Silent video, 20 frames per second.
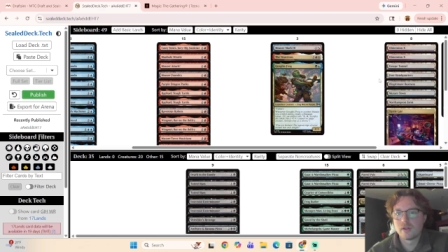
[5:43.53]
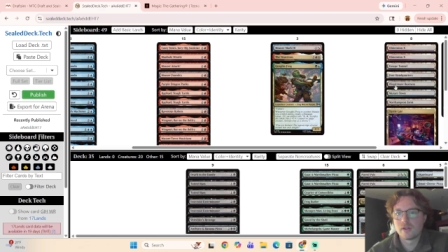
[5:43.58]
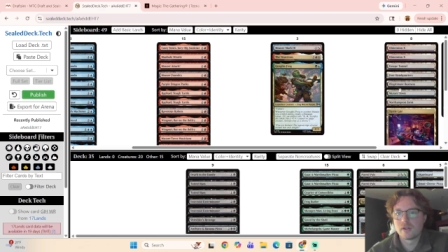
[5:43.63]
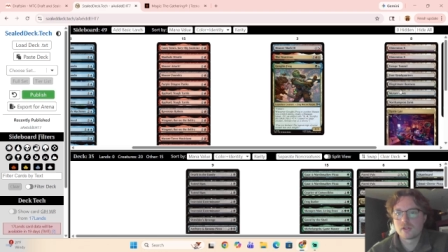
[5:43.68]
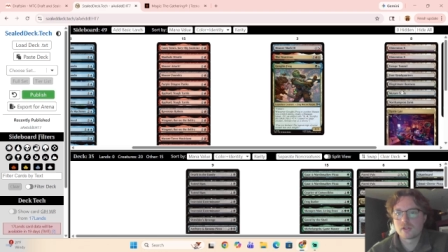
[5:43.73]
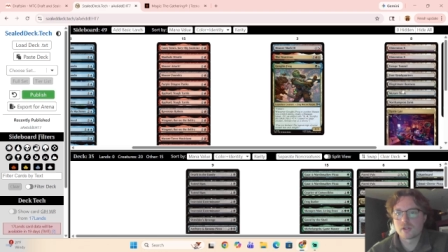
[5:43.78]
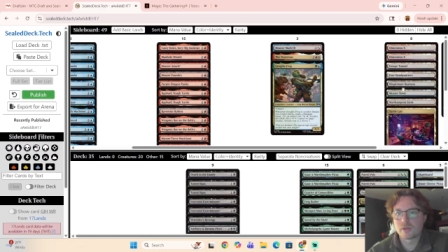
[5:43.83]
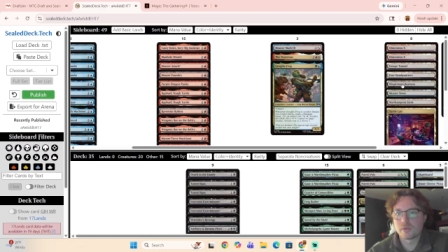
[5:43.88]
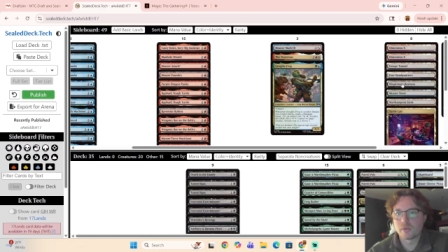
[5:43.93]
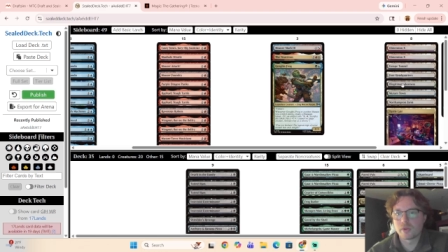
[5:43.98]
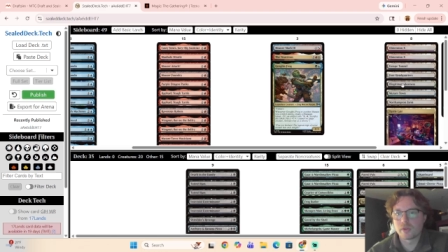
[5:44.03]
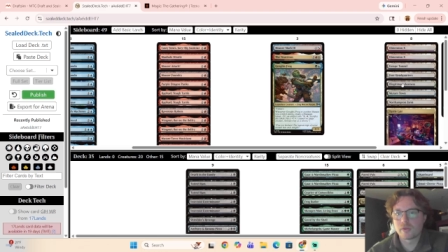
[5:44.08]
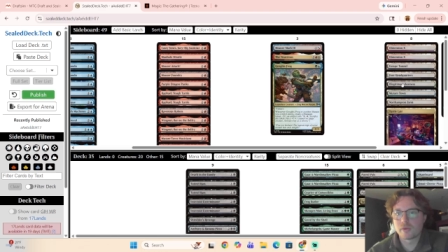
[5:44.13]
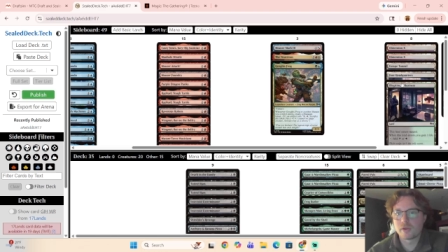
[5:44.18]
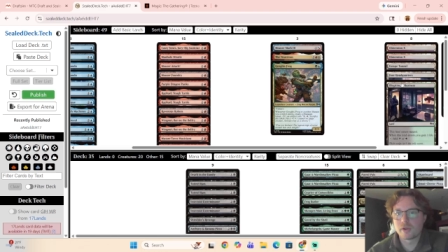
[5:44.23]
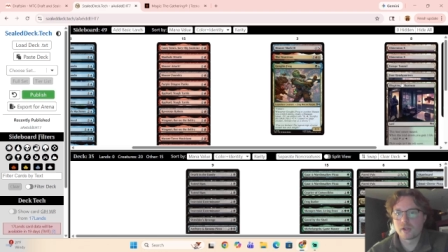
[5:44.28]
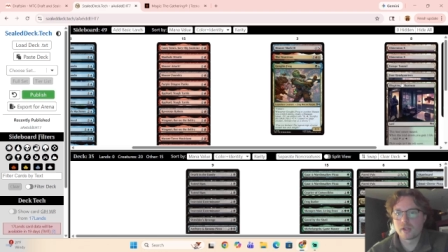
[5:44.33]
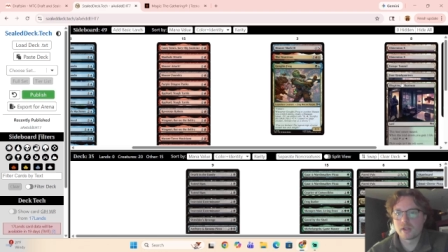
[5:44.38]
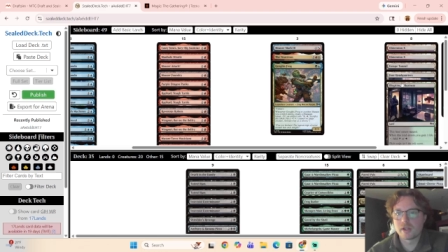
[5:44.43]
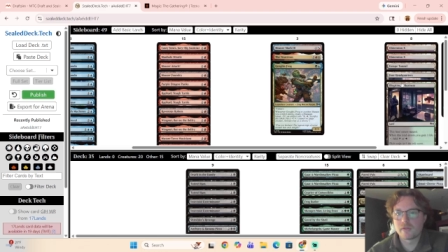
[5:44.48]
Sure, we'll
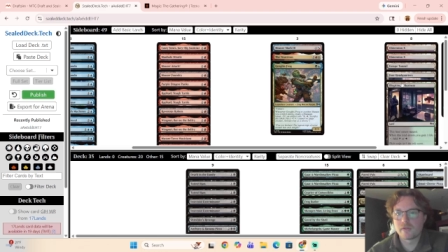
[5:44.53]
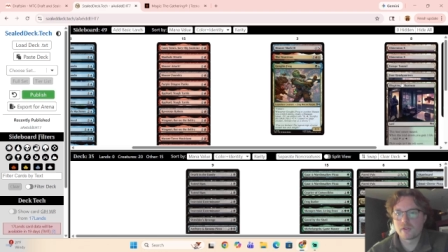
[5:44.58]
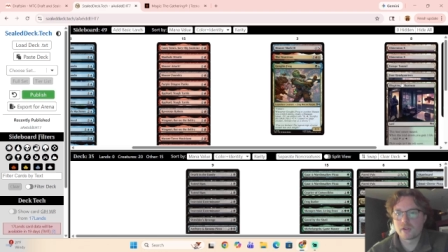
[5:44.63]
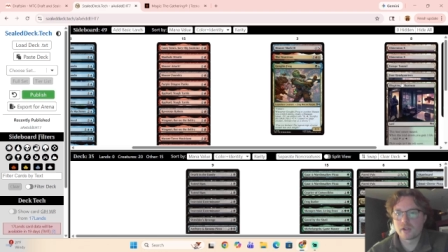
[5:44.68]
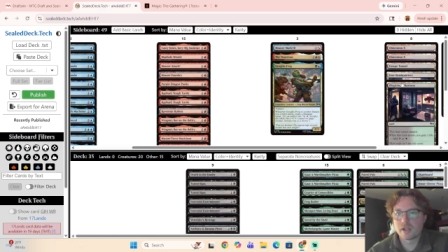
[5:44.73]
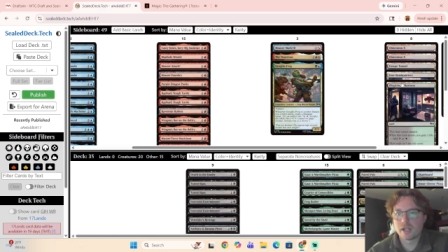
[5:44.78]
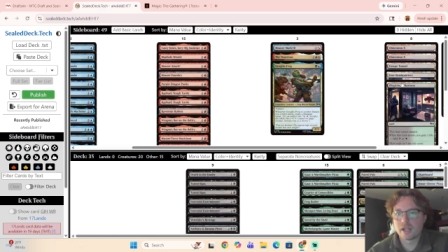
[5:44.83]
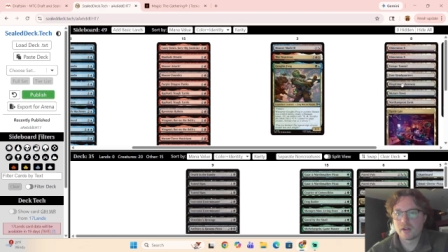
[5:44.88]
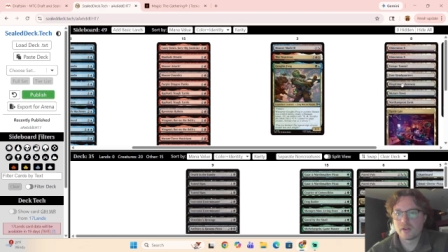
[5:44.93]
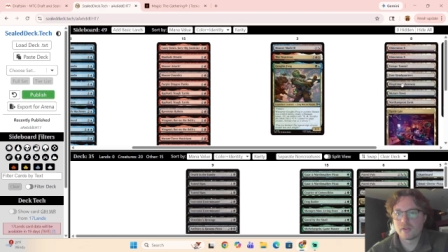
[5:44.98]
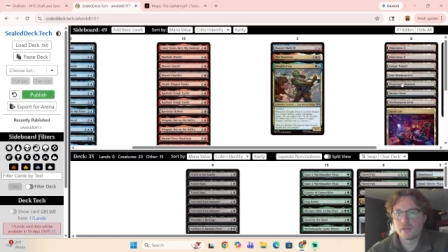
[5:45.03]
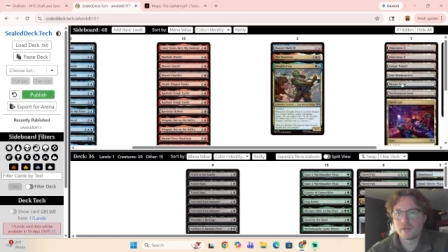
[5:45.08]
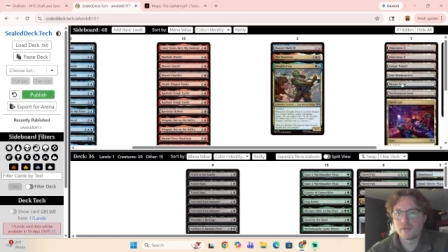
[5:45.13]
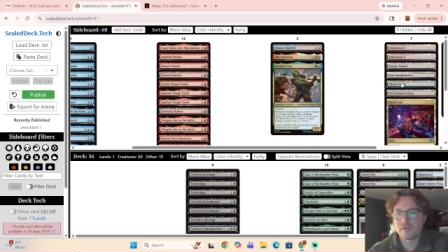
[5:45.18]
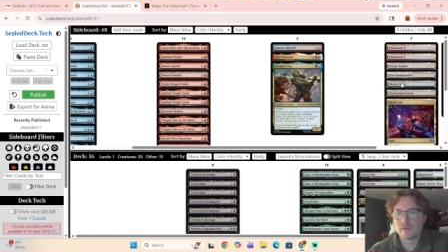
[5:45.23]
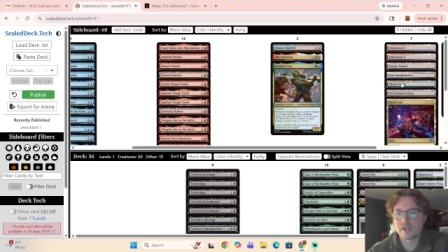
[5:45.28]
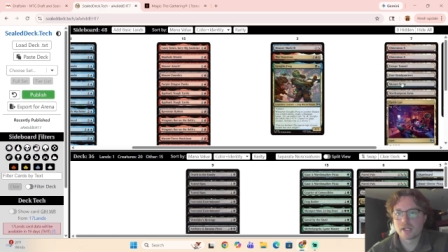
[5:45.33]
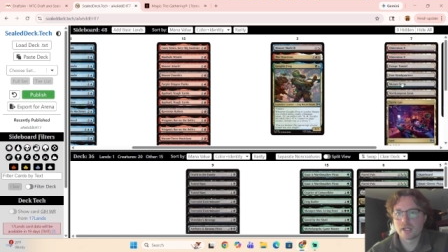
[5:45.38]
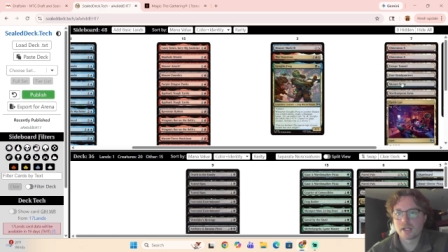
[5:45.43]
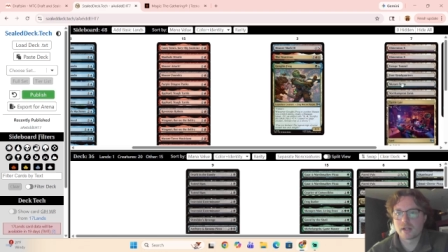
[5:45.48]
throw it in there for now.
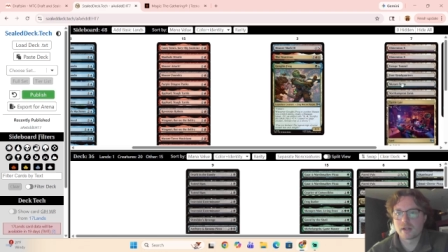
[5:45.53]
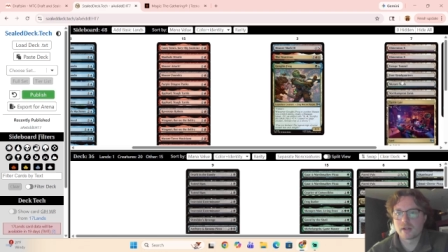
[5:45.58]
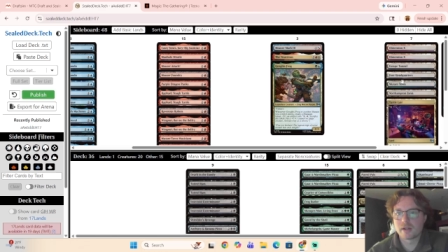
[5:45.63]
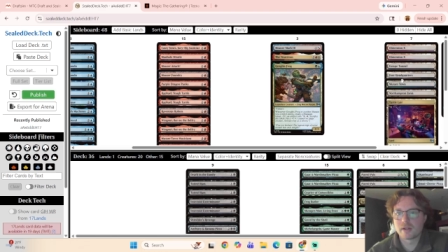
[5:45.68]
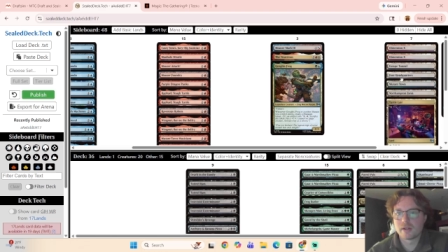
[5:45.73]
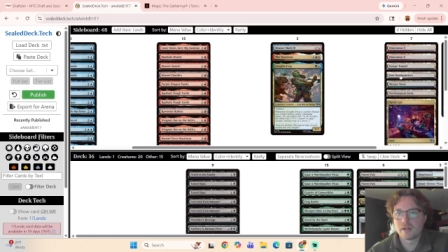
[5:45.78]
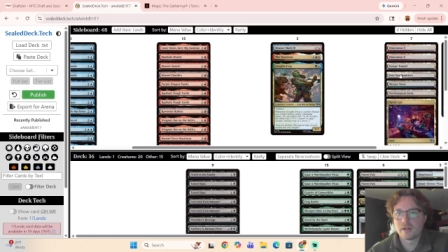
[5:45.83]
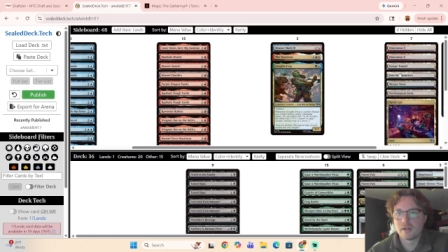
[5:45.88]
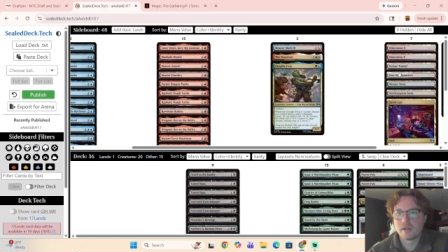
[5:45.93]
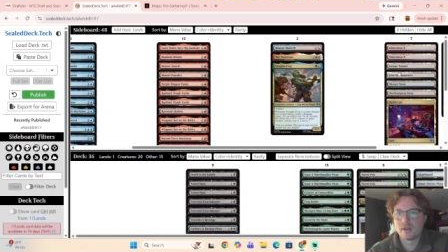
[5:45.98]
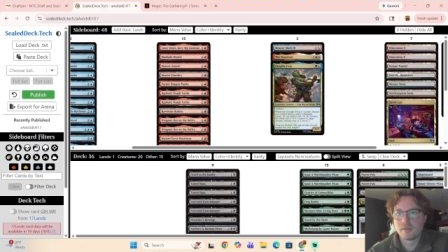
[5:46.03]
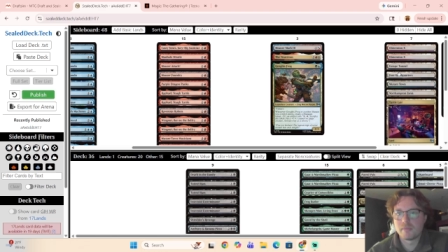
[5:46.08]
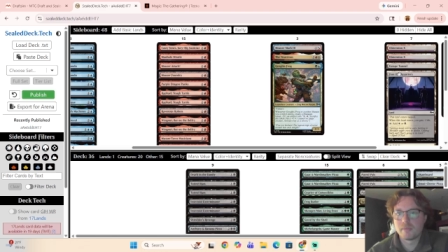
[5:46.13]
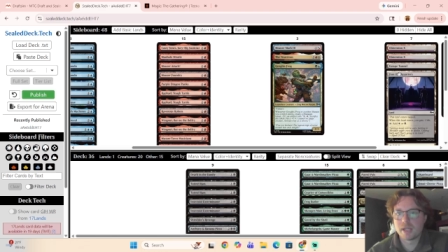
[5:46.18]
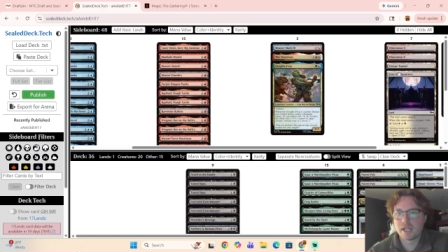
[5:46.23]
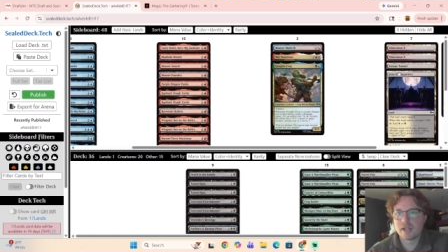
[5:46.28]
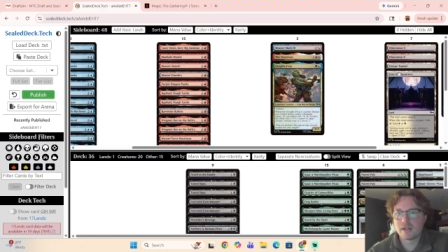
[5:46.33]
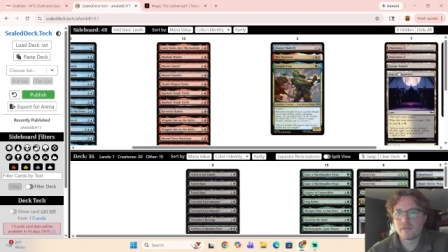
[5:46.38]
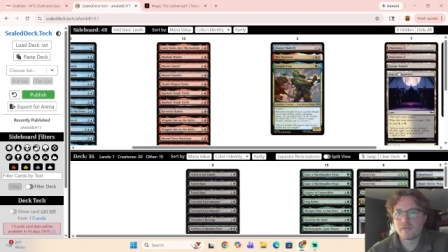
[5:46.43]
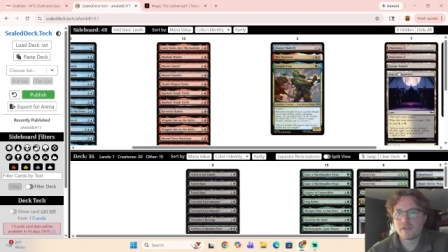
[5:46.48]
We got our
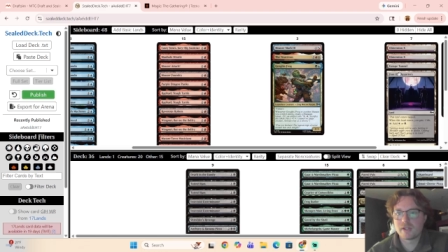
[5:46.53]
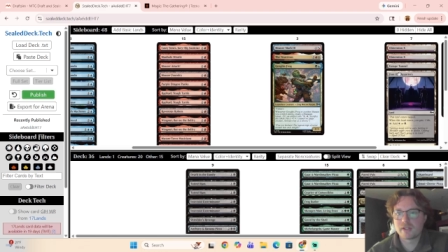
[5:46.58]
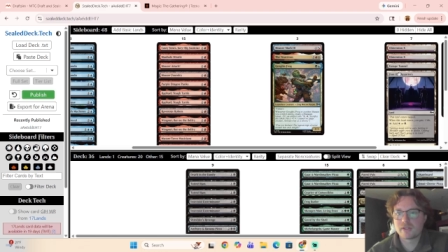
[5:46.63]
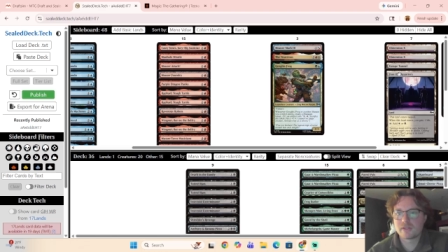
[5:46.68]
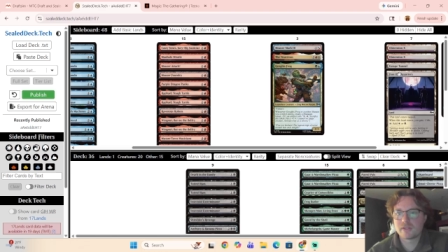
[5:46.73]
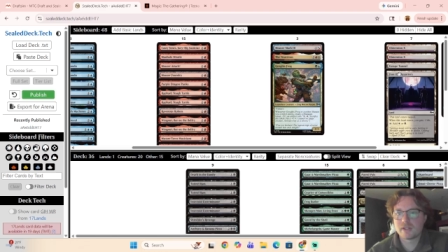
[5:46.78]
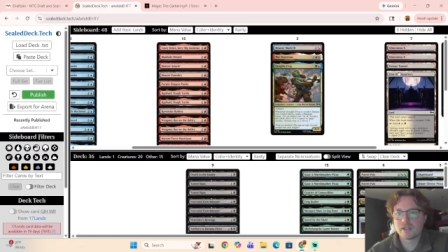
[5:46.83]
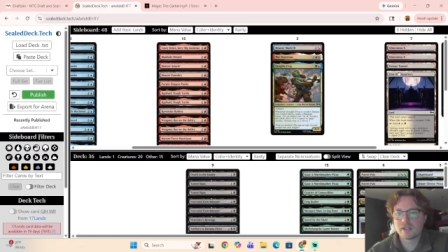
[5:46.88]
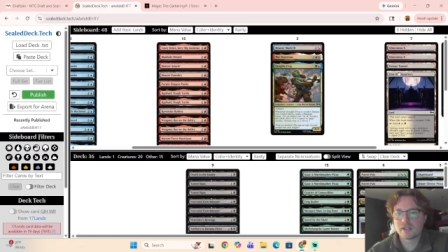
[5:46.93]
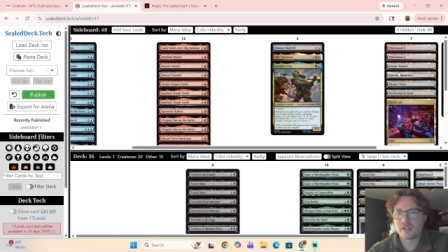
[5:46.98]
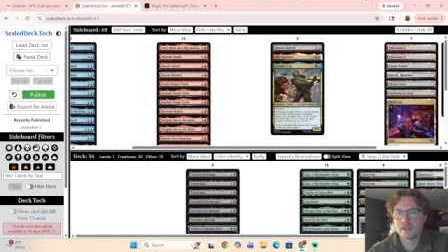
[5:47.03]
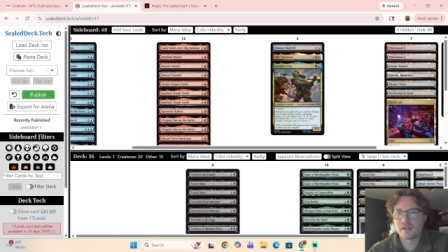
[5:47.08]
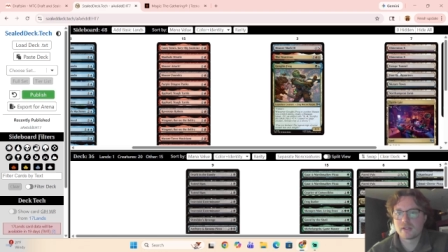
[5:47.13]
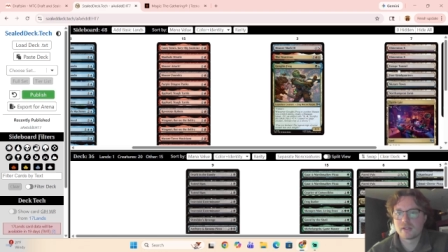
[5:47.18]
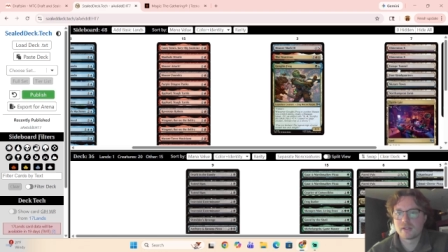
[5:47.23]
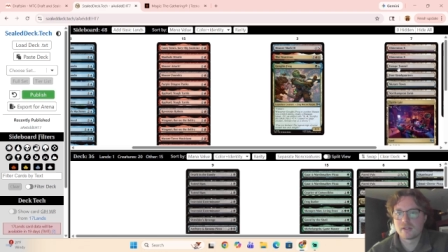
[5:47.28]
mana fixing.